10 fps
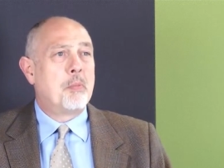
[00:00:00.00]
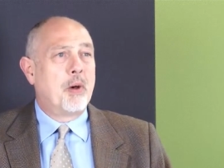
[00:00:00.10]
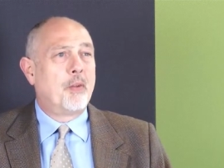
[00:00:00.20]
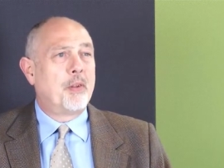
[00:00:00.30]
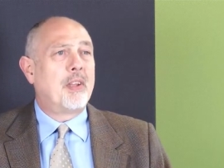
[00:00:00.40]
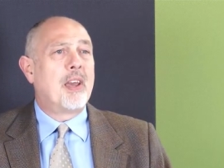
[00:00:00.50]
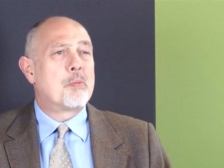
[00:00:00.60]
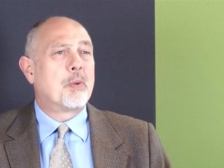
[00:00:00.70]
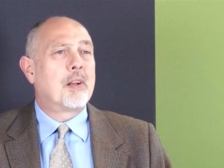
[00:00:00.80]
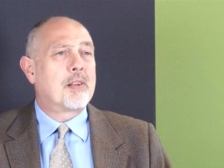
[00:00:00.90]
But on the
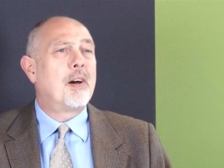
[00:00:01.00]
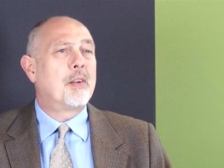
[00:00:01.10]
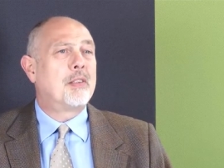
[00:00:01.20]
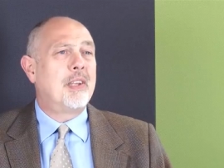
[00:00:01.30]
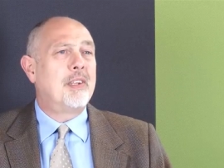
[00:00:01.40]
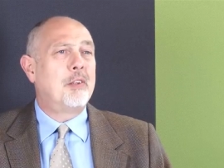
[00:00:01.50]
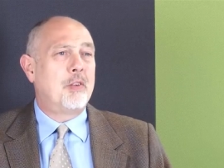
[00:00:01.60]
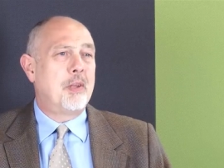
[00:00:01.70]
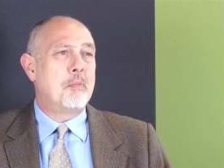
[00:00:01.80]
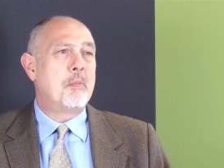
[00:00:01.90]
days when I can't attend the
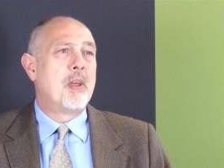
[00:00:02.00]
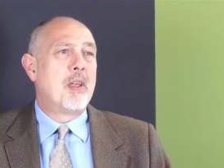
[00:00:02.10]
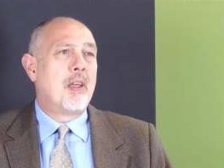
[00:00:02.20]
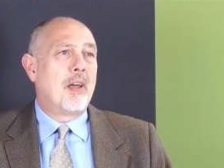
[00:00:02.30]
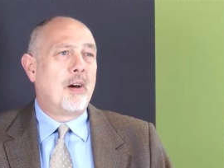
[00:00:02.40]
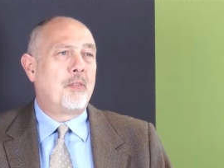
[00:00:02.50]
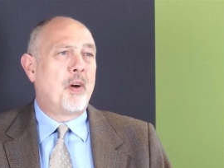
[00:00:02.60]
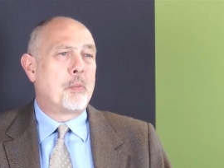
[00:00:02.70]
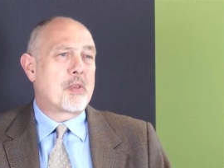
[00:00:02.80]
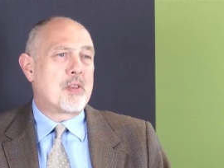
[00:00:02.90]
gym, I'll
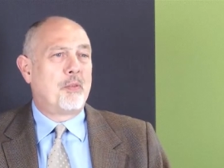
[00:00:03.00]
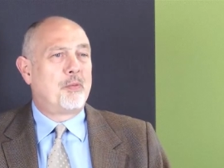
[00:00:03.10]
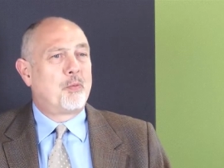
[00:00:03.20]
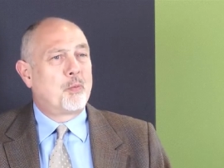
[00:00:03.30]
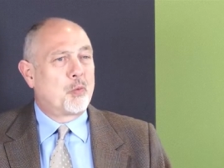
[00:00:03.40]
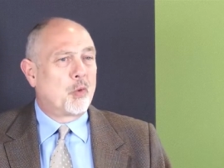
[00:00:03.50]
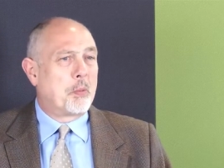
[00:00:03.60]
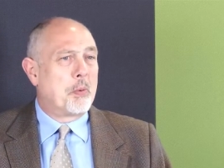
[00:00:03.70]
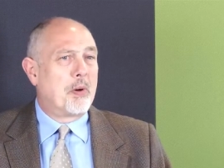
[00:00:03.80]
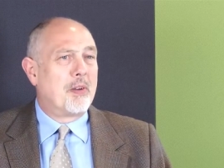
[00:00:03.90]
find myself
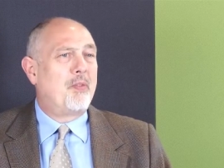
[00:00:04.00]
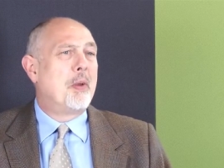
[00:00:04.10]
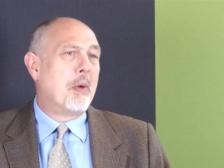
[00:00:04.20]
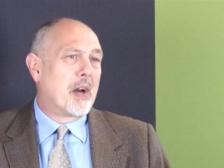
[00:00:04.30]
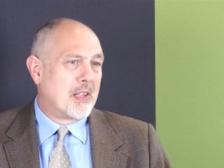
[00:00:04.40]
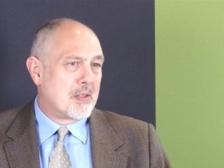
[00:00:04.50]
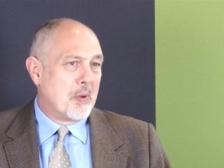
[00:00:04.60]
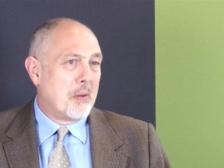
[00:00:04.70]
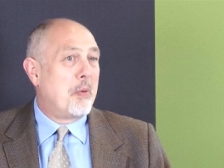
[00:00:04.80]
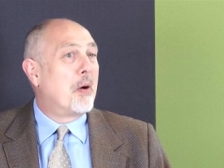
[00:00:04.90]
dropping my Fitbug into
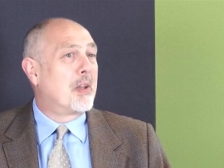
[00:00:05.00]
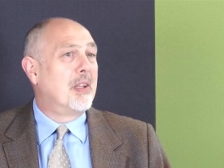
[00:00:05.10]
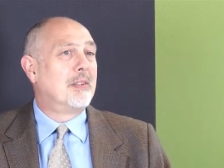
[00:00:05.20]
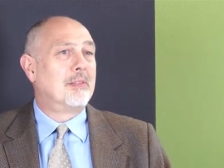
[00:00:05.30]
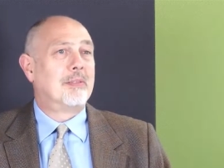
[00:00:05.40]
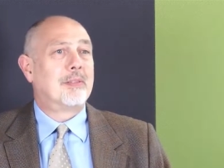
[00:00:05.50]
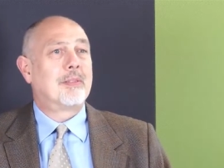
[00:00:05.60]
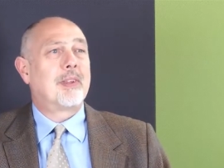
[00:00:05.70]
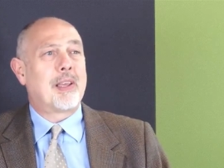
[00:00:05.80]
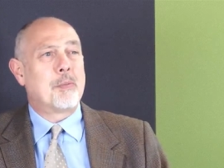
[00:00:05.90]
my pocket
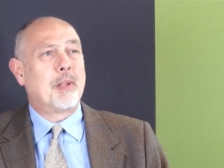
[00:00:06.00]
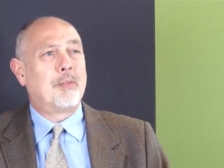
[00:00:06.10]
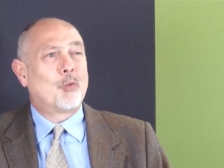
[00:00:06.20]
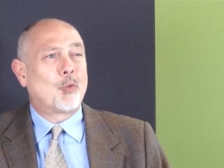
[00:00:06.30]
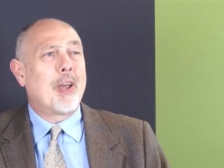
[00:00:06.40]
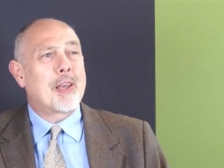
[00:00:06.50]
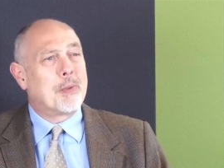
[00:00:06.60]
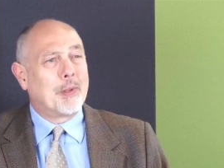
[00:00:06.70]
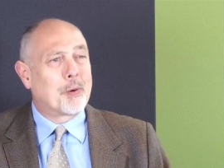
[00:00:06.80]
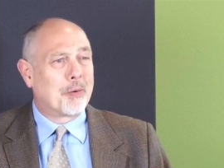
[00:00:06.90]
and taking the dragging
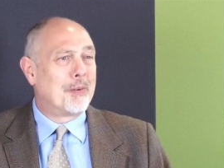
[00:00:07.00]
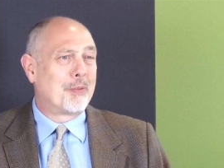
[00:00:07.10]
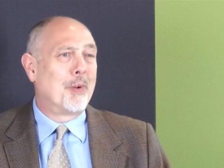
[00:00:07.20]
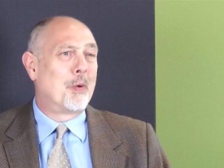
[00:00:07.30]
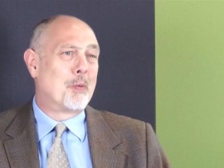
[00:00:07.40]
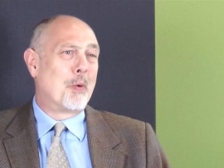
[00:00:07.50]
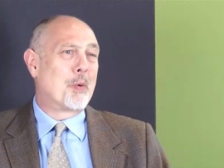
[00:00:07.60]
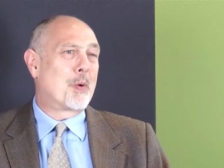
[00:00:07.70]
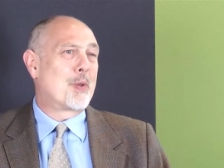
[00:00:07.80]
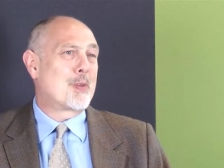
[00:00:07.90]
my dog around for a long
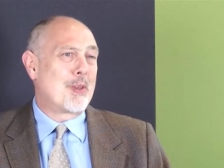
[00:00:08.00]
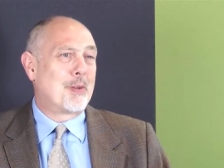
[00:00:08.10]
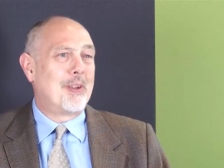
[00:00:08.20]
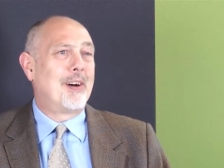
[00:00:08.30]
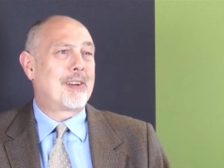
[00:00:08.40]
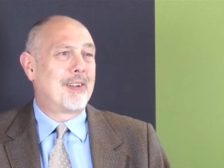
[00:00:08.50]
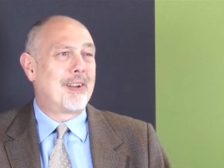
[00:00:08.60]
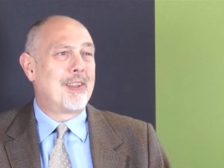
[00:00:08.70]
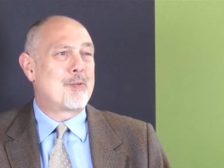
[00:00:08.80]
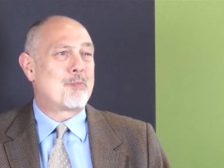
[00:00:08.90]
walk so that I can
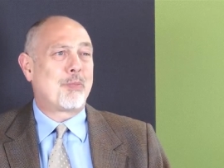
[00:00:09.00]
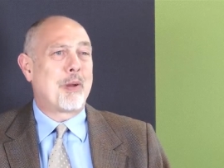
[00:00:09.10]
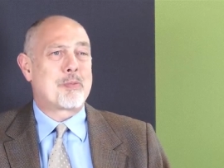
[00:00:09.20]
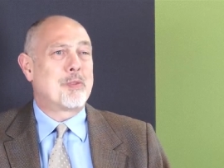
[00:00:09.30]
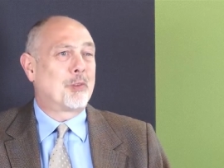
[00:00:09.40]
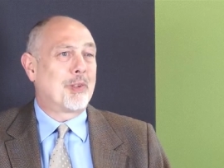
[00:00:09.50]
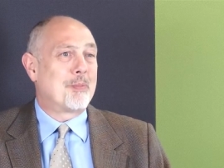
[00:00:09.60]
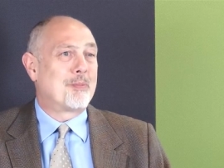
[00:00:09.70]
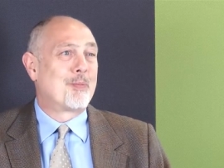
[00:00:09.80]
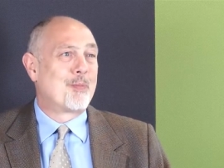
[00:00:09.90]
at least perhaps notch
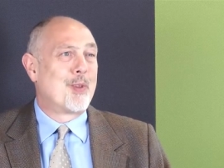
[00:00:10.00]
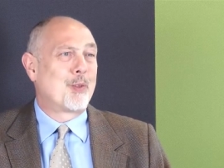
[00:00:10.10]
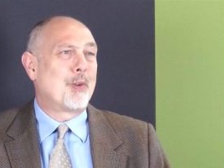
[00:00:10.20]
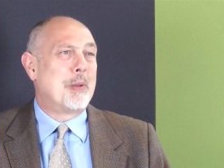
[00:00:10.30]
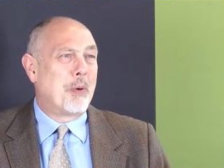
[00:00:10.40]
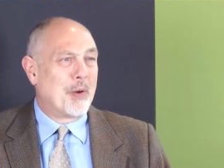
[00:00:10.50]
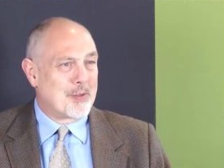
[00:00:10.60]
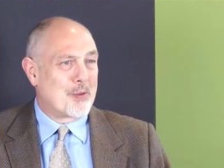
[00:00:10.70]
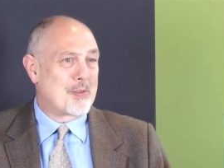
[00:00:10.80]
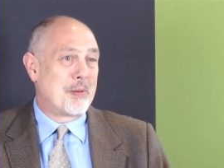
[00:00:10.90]
up three
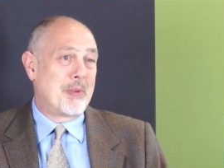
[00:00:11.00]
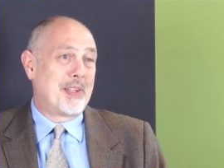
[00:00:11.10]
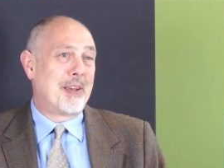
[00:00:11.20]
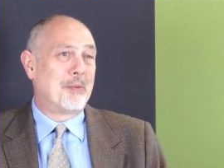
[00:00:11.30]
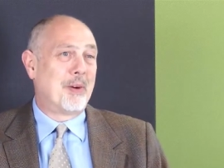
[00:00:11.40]
points or something that